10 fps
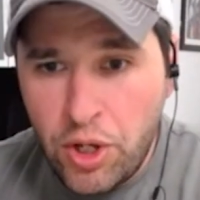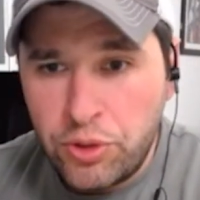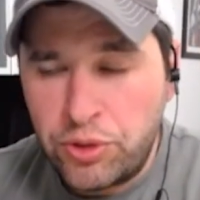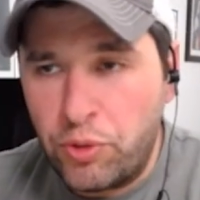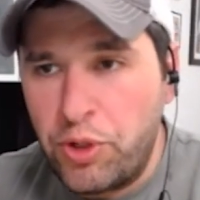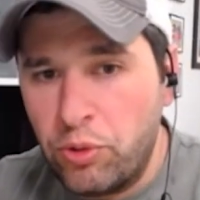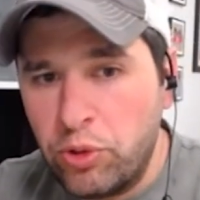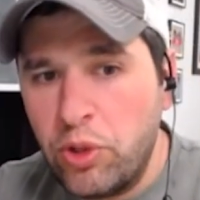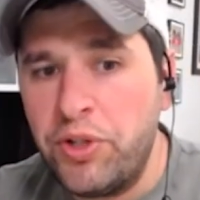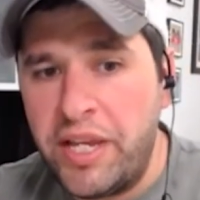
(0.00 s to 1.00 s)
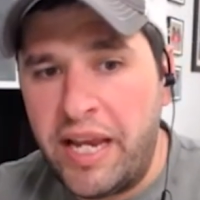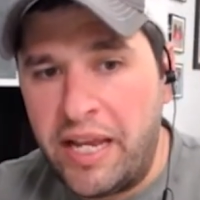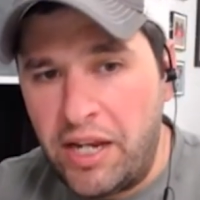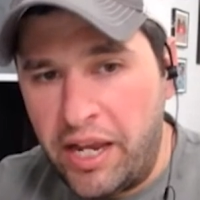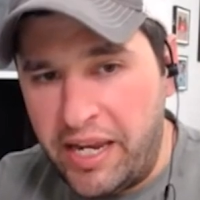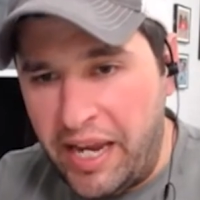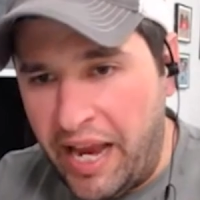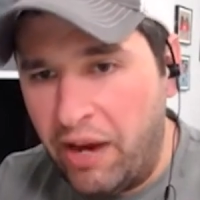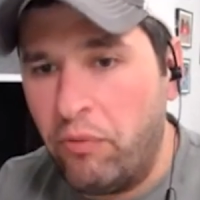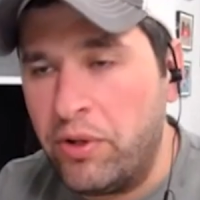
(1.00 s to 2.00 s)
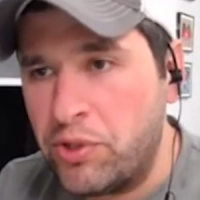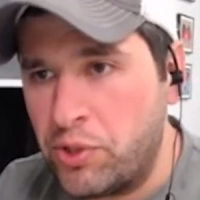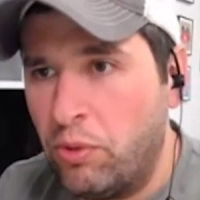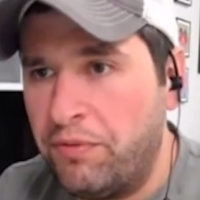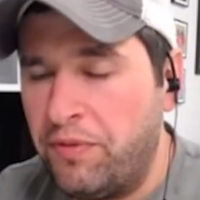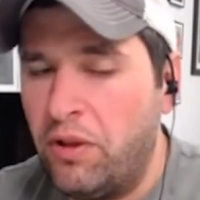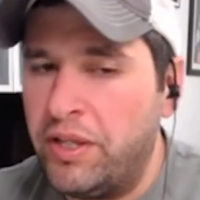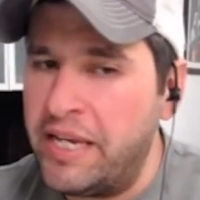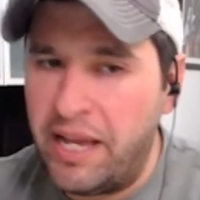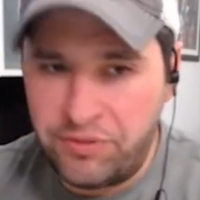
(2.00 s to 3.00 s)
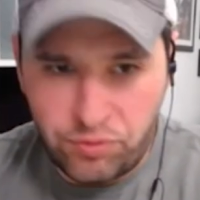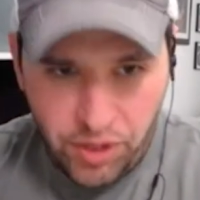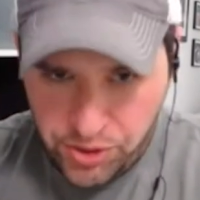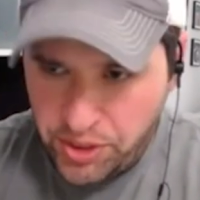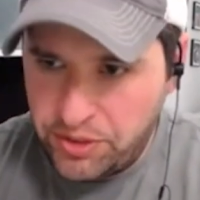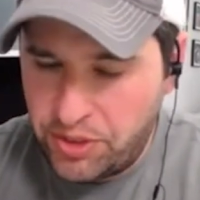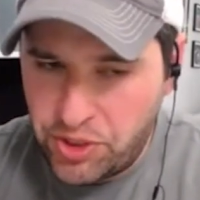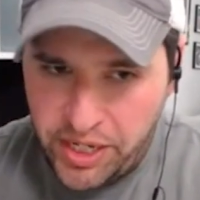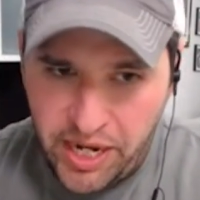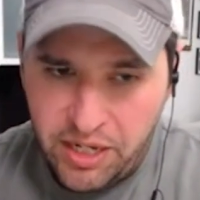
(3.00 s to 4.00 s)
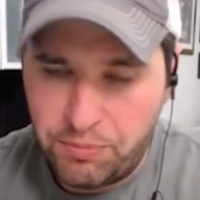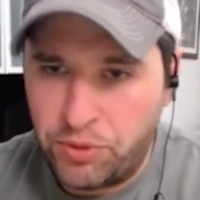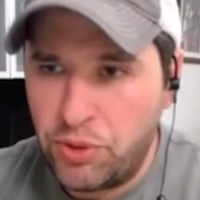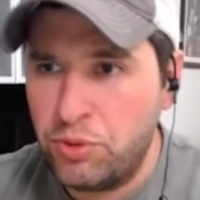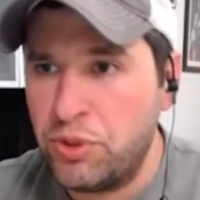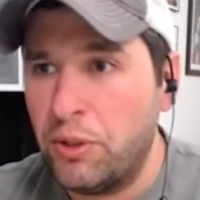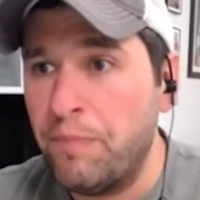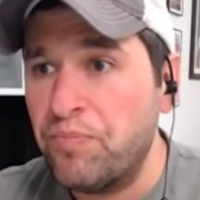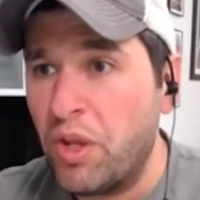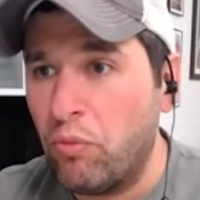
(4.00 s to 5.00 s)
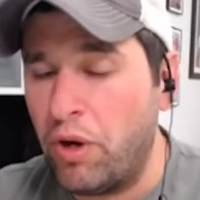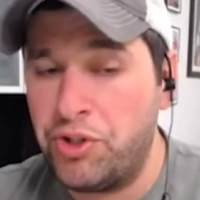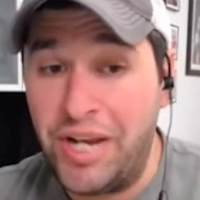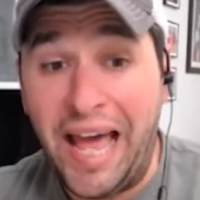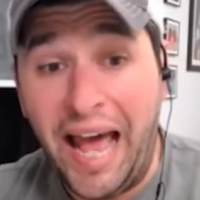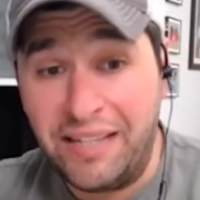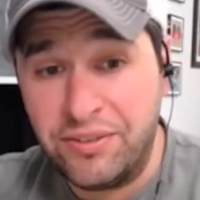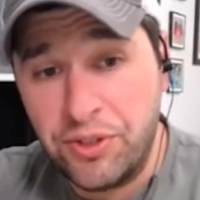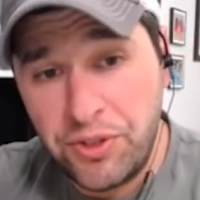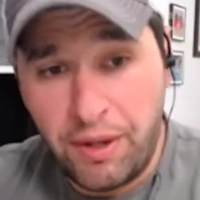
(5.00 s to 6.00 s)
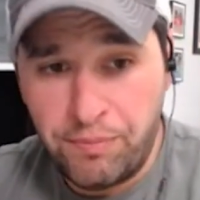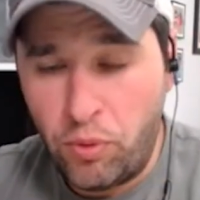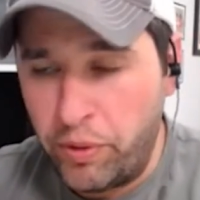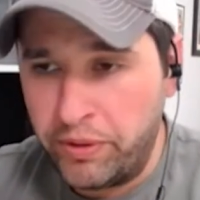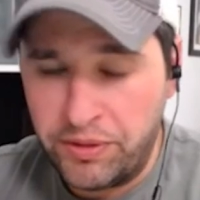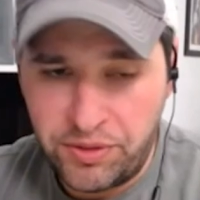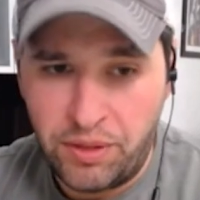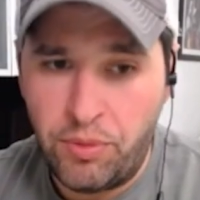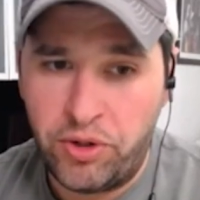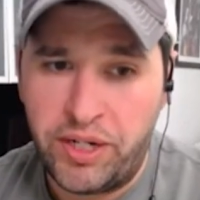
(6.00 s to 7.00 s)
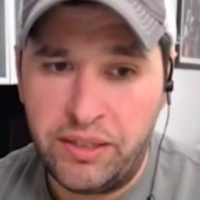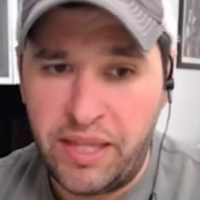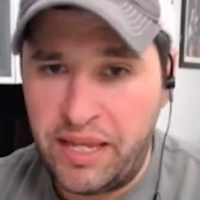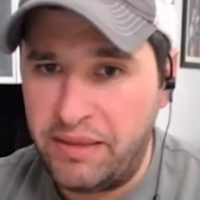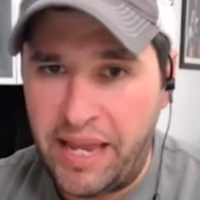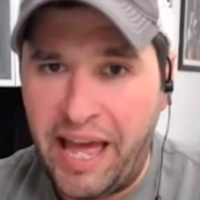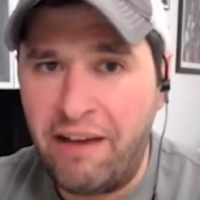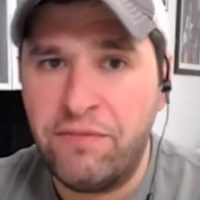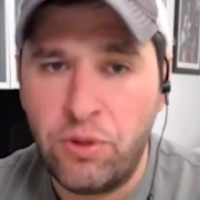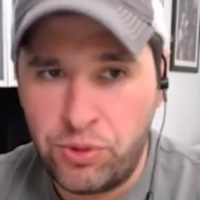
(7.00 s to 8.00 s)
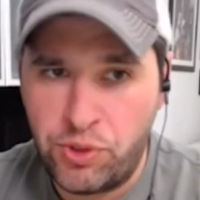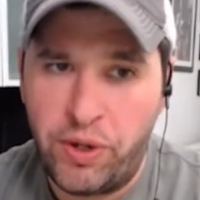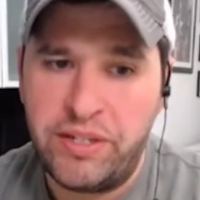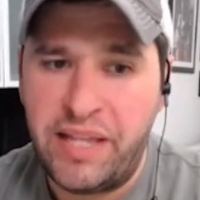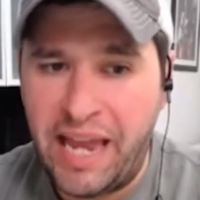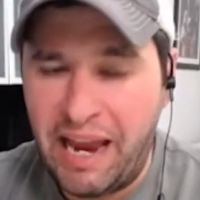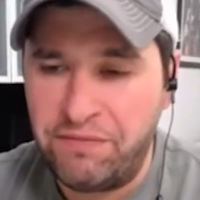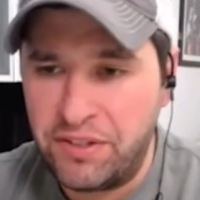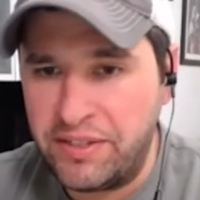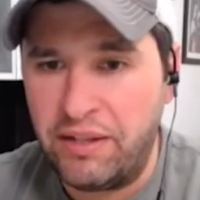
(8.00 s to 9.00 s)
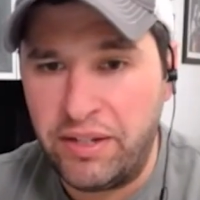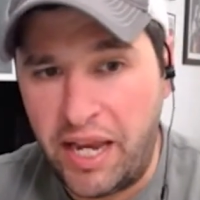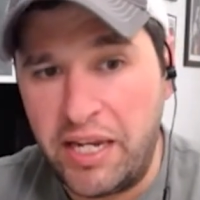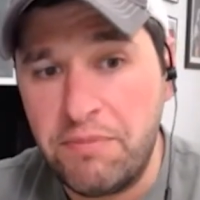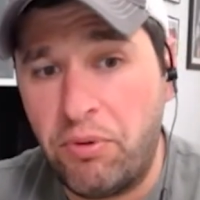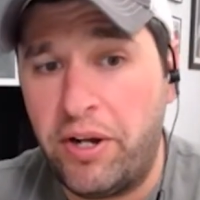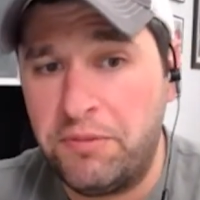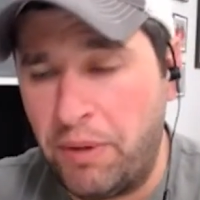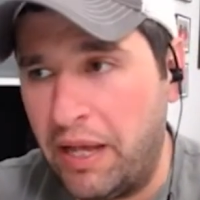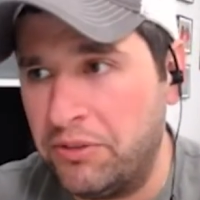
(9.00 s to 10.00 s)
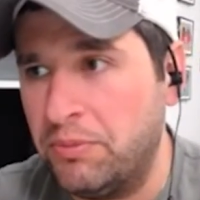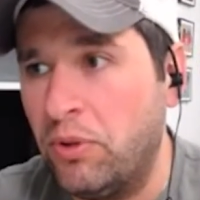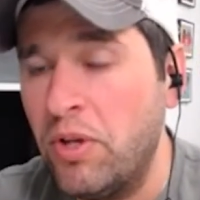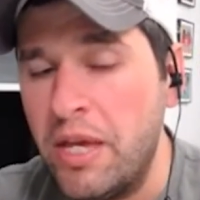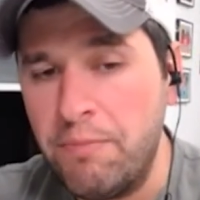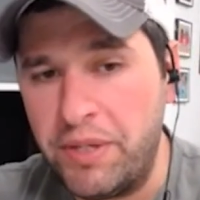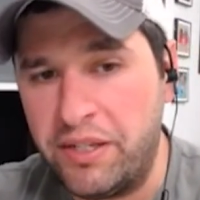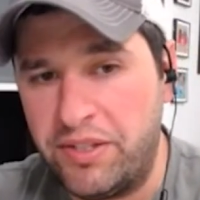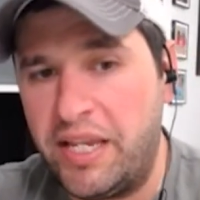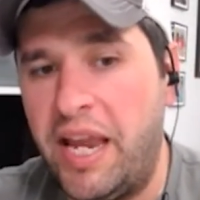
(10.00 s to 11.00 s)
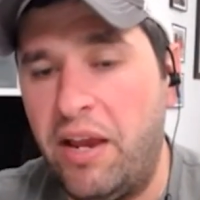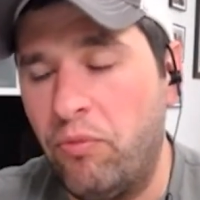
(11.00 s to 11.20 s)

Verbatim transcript: So you're looking at an inherent shortfall. And yes, Russia is a gigantic producer. Russia has to dump oil into the market. They they have no choice. They have to sell at any price possible because they can't